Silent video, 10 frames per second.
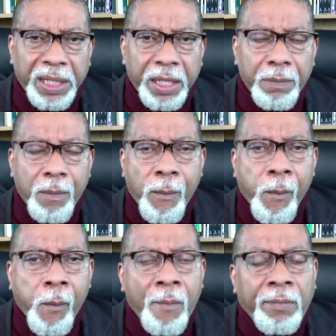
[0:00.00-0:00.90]
me
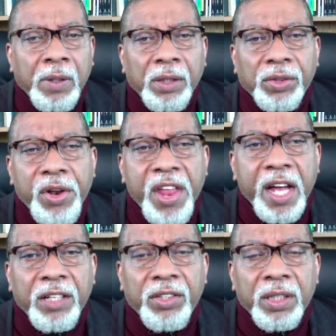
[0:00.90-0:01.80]
is
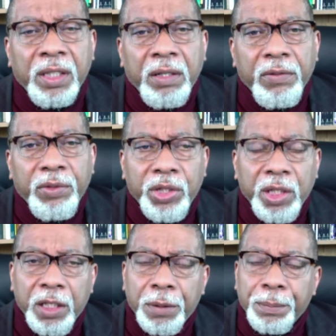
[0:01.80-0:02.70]
that
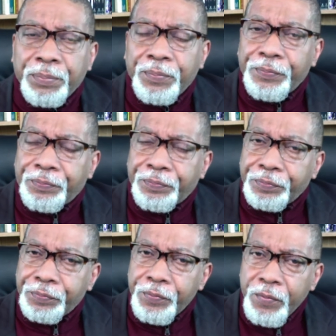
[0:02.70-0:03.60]
the
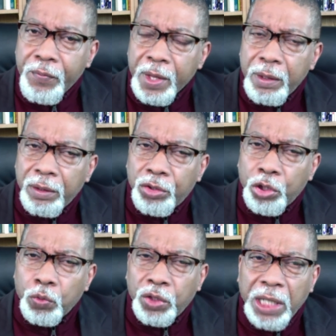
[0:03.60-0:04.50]

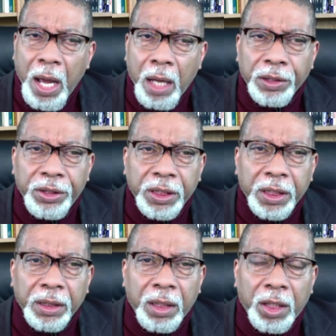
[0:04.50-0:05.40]

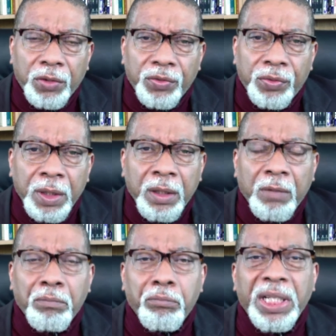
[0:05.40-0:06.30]
totality of
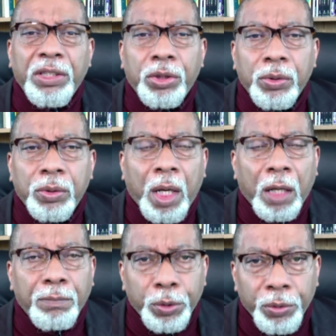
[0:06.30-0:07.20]
mental
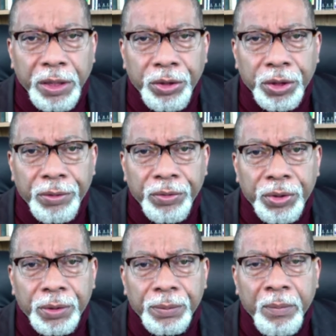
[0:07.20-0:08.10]

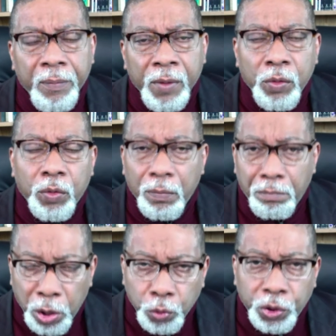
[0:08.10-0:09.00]
operations, or
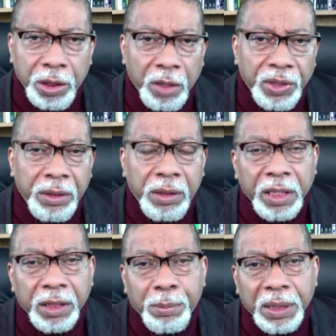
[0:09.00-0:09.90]
most of it,
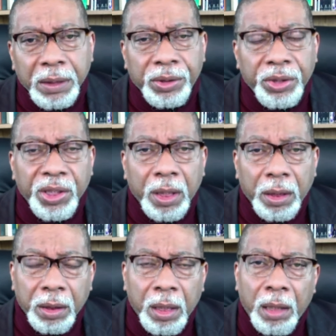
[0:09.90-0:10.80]
takes place in the
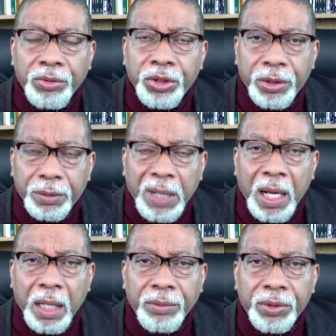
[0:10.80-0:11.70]
unconscious
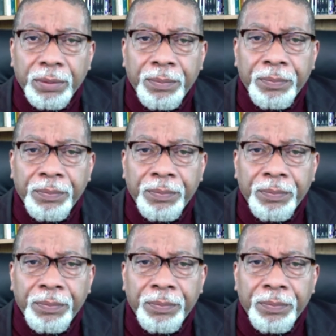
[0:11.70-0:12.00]
mind.